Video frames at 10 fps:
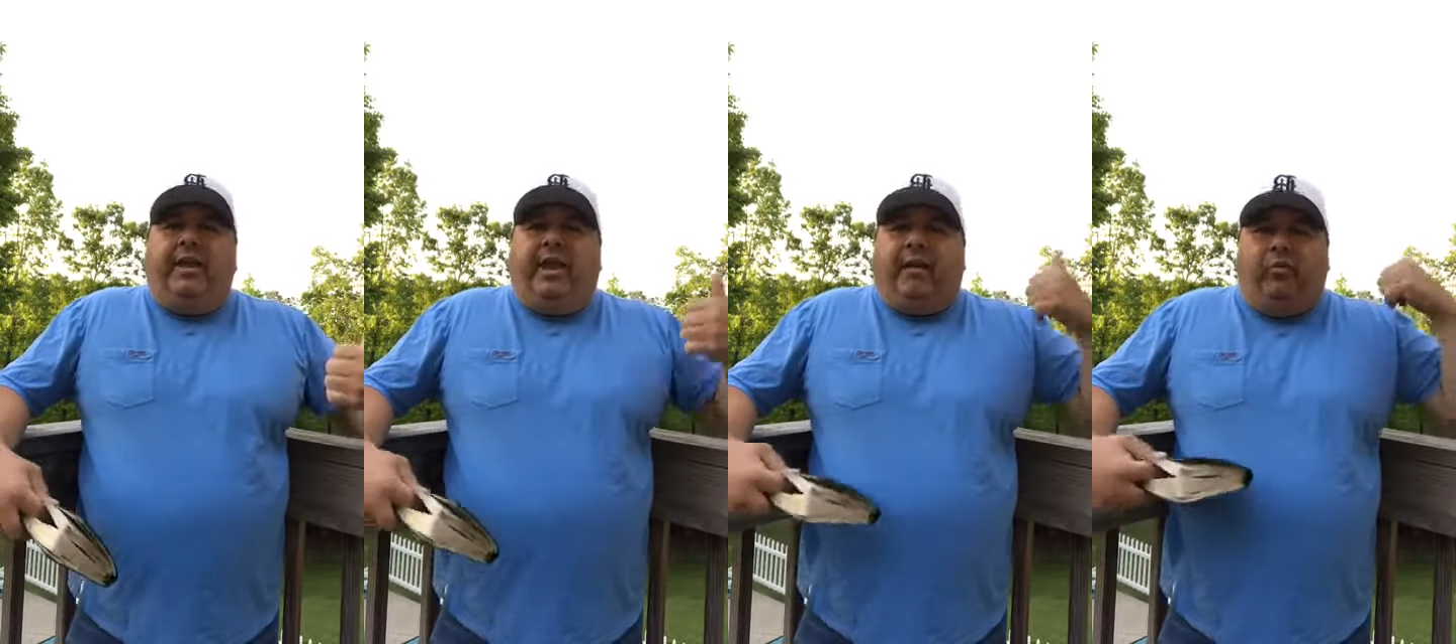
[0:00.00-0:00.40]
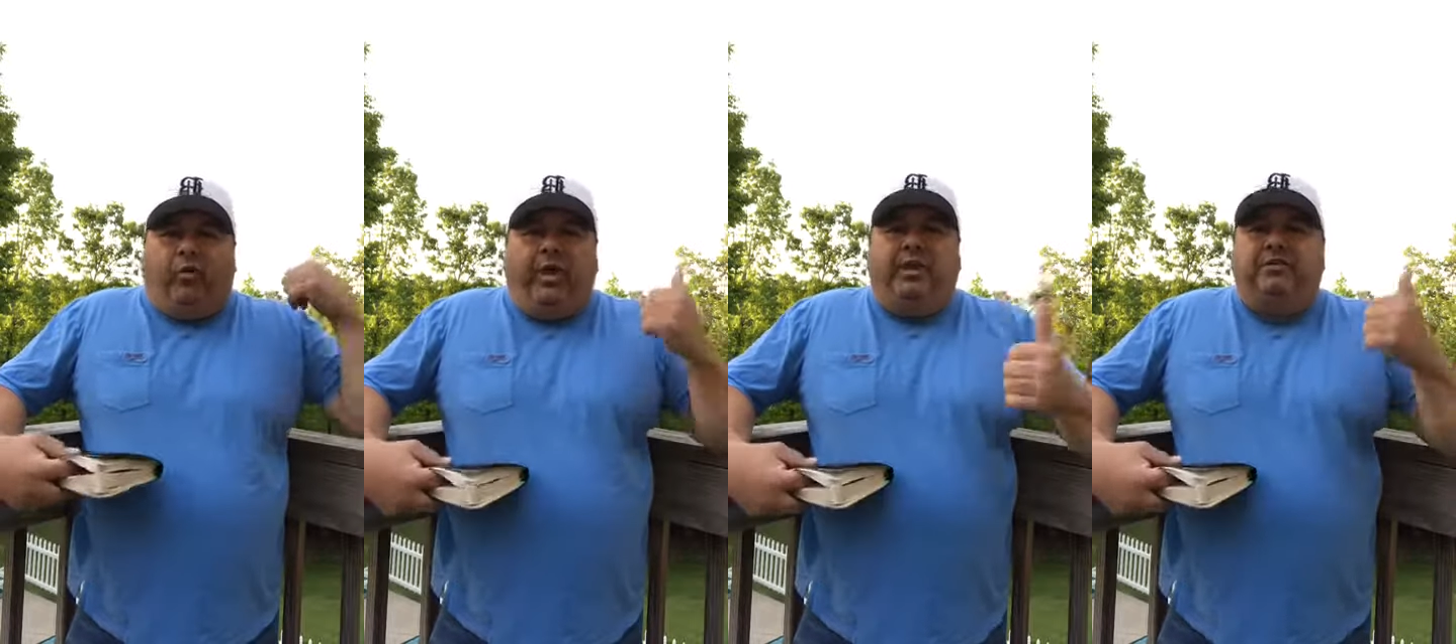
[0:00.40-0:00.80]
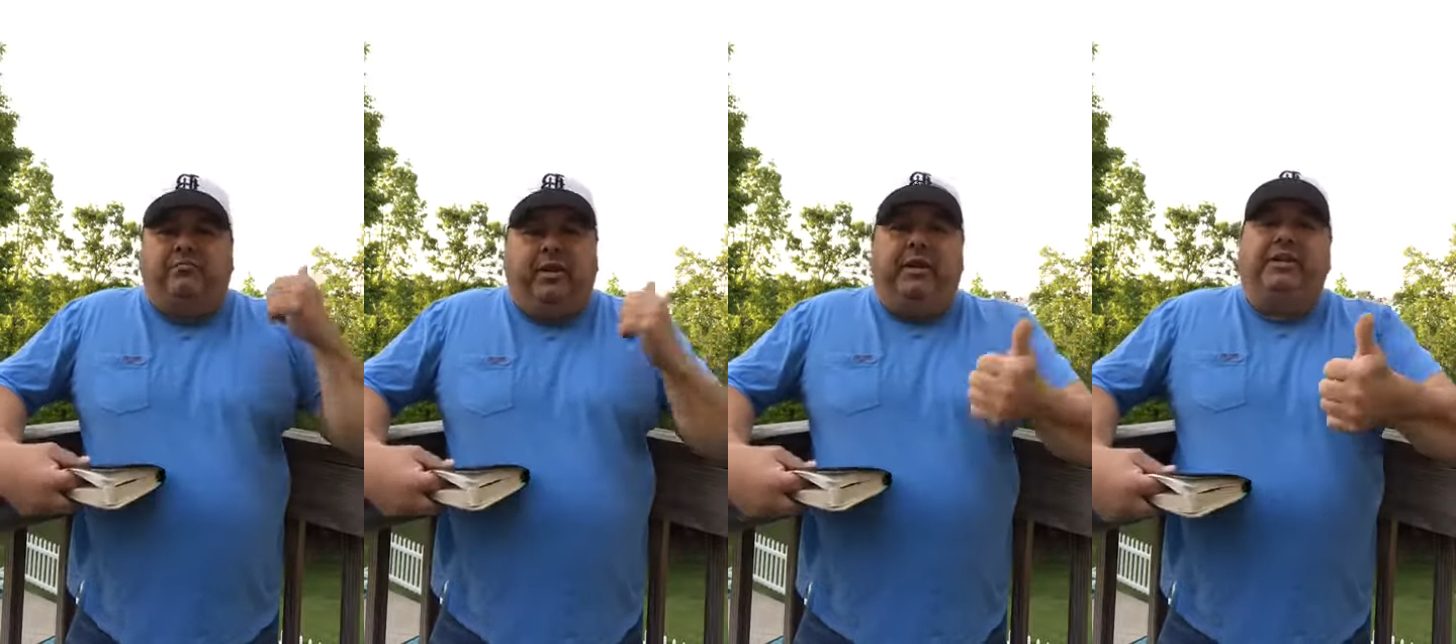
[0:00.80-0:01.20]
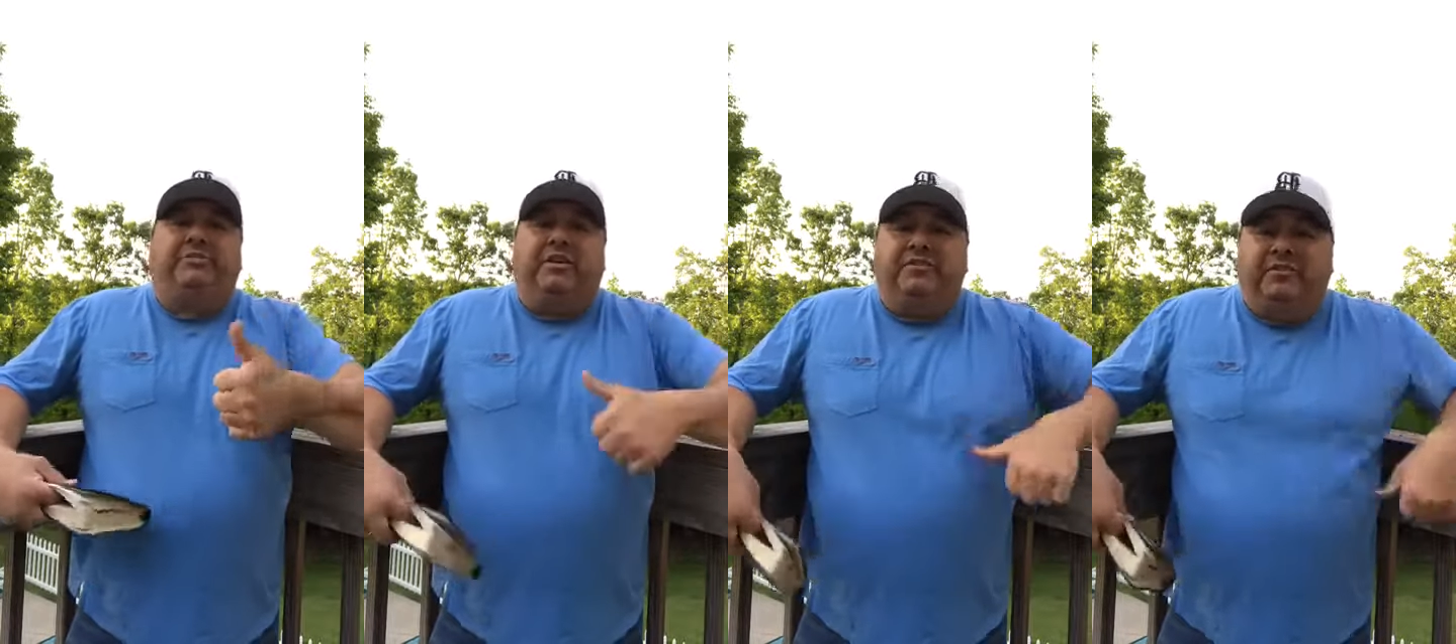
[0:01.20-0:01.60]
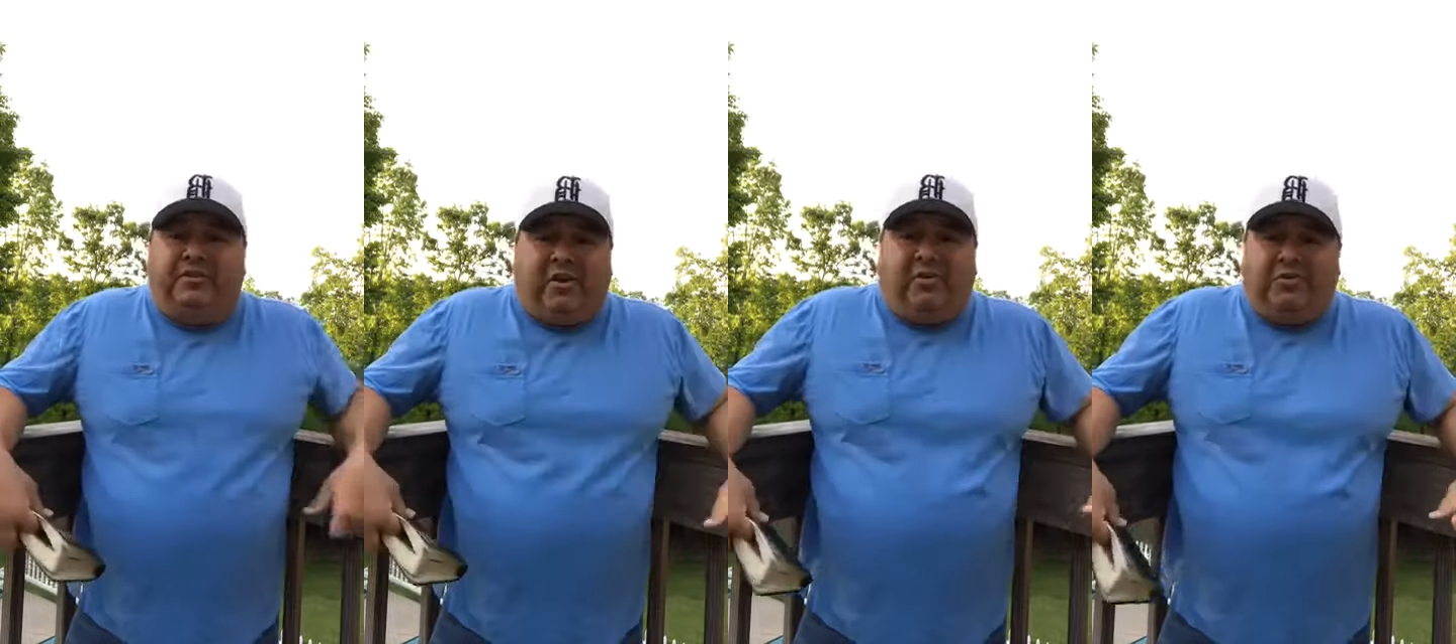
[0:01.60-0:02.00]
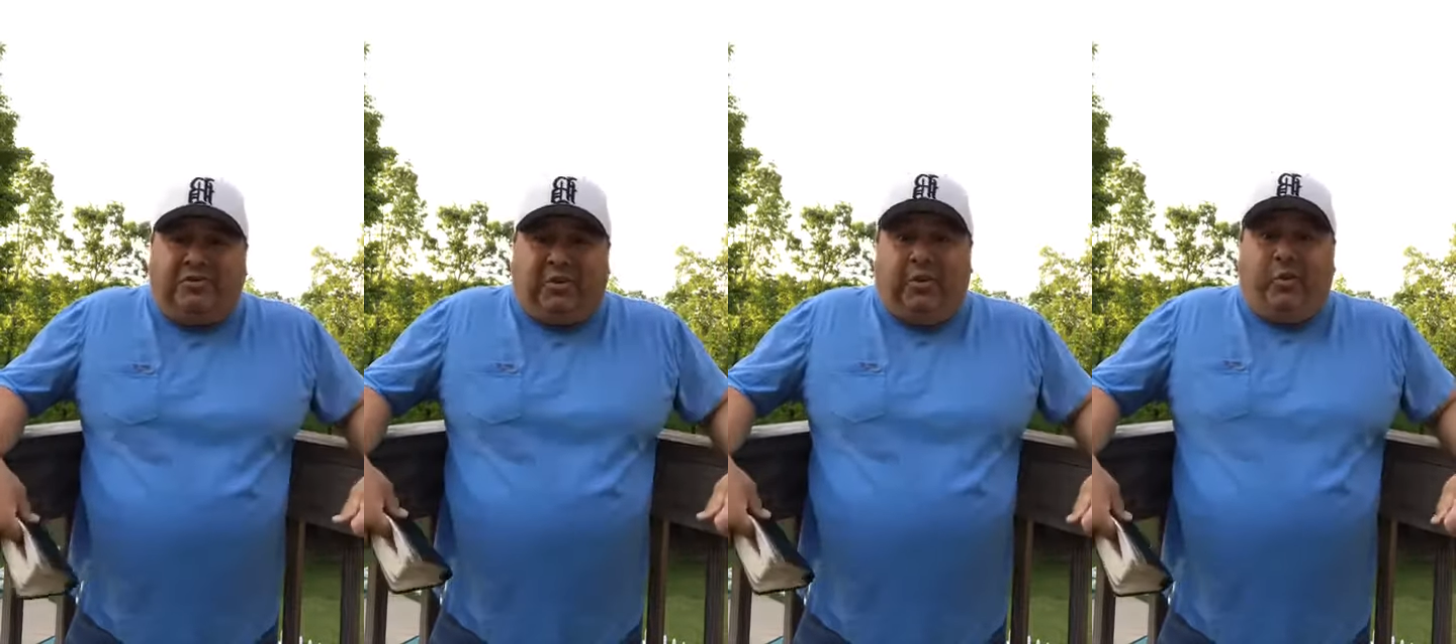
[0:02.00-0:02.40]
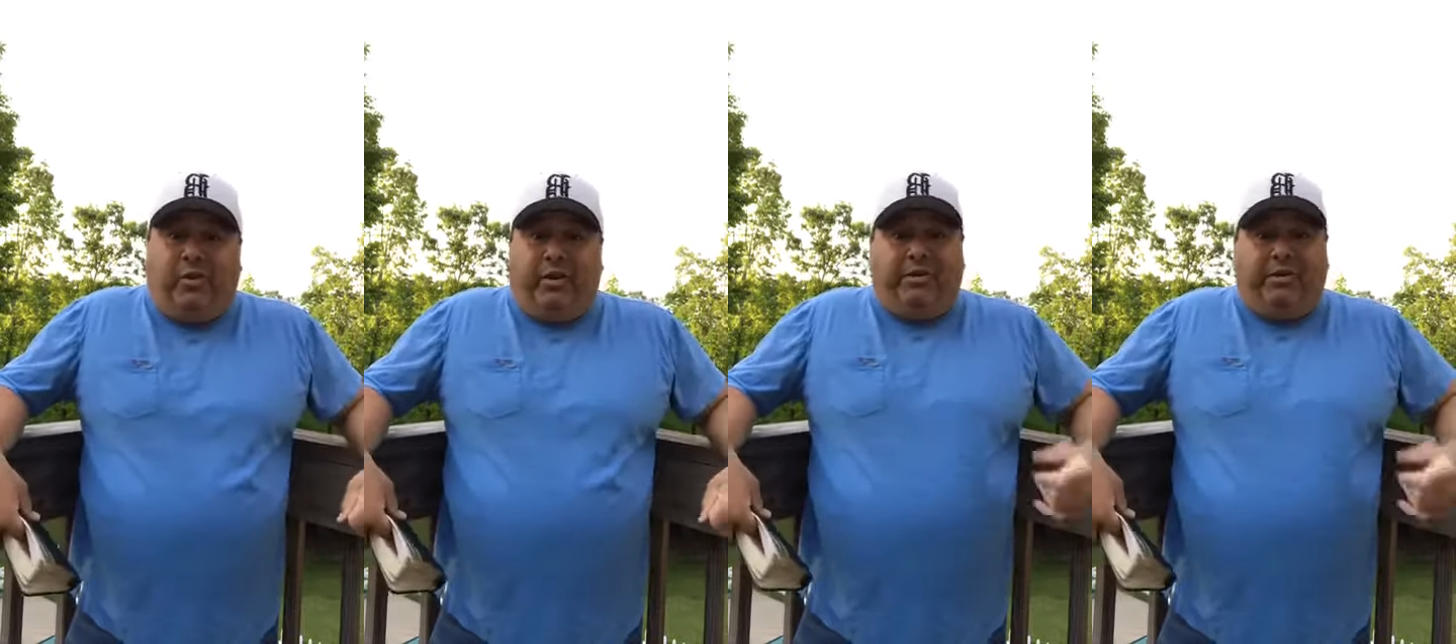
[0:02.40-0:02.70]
and wins many sons and daughters to glory.